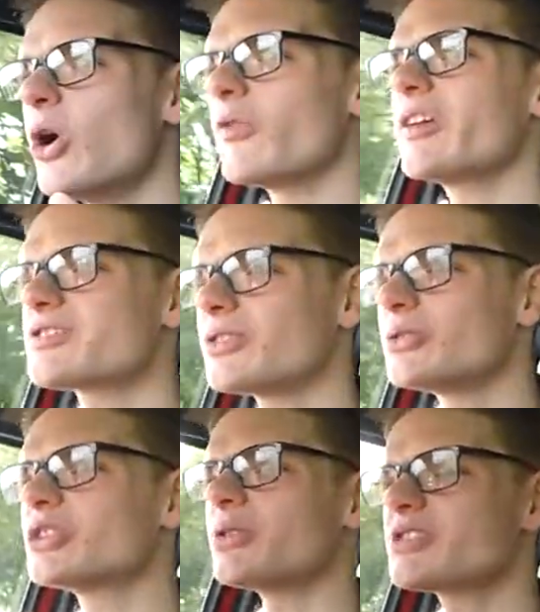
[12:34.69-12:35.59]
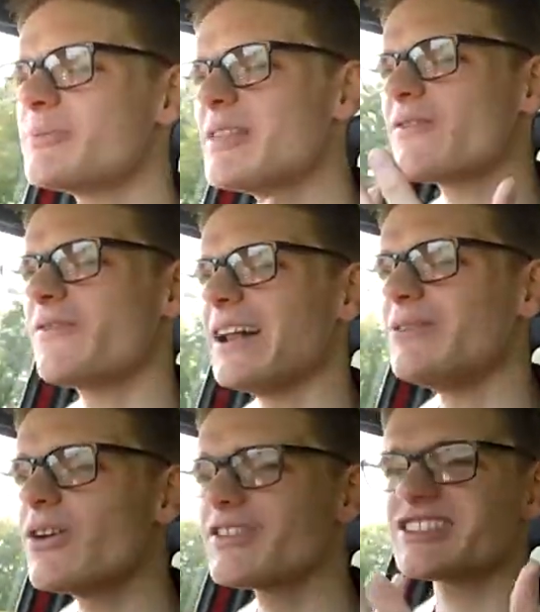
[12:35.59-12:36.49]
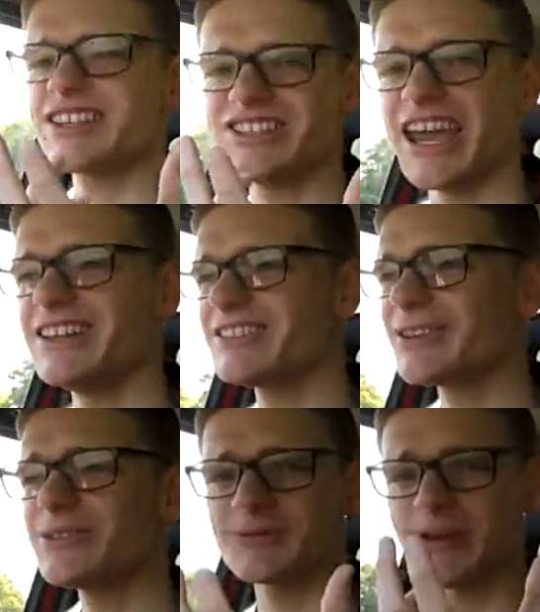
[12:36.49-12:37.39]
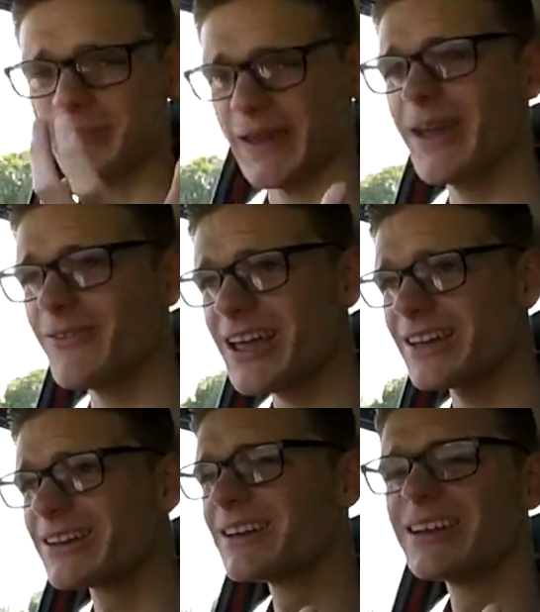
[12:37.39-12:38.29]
or else it will cost me the value of a Seicento to repair it?